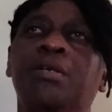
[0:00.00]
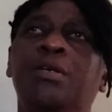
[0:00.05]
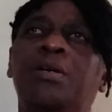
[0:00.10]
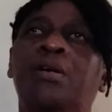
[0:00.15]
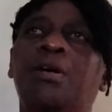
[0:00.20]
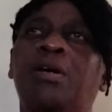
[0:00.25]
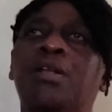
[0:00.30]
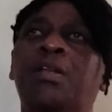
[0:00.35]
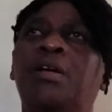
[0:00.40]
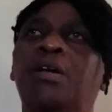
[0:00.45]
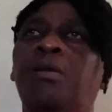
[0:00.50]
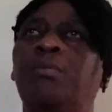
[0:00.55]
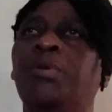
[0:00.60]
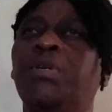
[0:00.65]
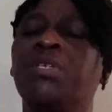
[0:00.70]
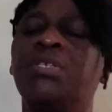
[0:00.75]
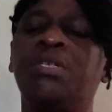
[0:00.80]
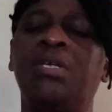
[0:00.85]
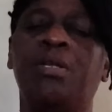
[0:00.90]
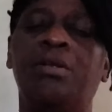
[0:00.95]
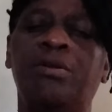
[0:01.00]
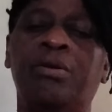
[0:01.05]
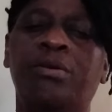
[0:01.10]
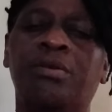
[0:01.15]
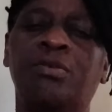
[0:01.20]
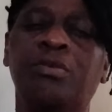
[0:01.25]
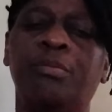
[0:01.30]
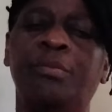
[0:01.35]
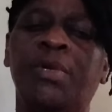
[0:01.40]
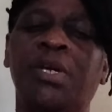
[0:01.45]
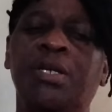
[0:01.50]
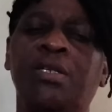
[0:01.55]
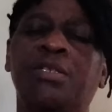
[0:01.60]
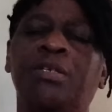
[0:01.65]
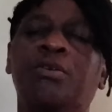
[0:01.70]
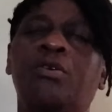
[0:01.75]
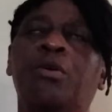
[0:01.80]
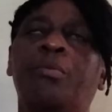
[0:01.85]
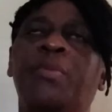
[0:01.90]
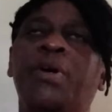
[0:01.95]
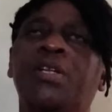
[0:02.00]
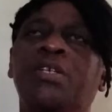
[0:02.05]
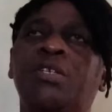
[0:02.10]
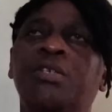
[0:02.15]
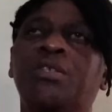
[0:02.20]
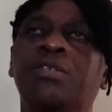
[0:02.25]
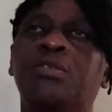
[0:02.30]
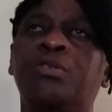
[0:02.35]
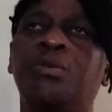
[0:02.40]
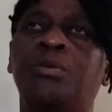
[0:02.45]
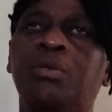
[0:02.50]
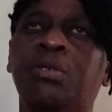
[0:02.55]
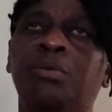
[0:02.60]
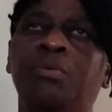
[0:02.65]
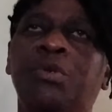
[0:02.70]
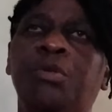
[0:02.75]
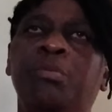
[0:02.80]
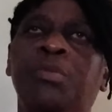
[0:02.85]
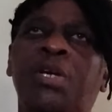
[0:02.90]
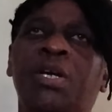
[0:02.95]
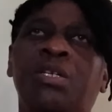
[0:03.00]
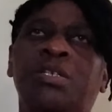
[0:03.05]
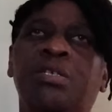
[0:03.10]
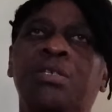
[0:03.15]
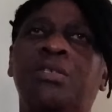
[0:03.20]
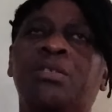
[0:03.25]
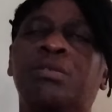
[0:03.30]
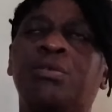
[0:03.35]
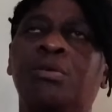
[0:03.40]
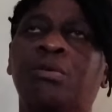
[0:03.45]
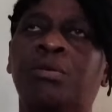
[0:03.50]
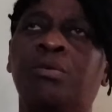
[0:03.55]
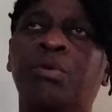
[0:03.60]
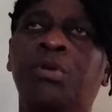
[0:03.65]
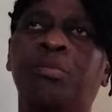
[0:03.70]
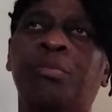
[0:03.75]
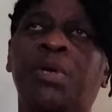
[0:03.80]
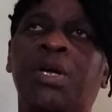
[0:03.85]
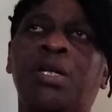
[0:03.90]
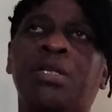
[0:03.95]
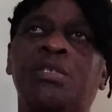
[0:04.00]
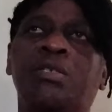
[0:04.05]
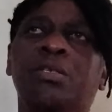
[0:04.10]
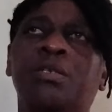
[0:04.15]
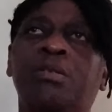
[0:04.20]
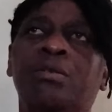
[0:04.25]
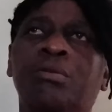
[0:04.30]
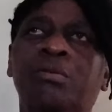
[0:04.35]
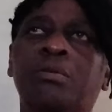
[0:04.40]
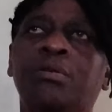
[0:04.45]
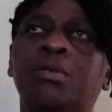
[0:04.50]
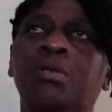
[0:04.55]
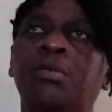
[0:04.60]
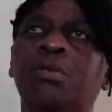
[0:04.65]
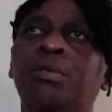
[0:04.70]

God always send her to me, and she come and she study with me, and she study with me, and she, you know,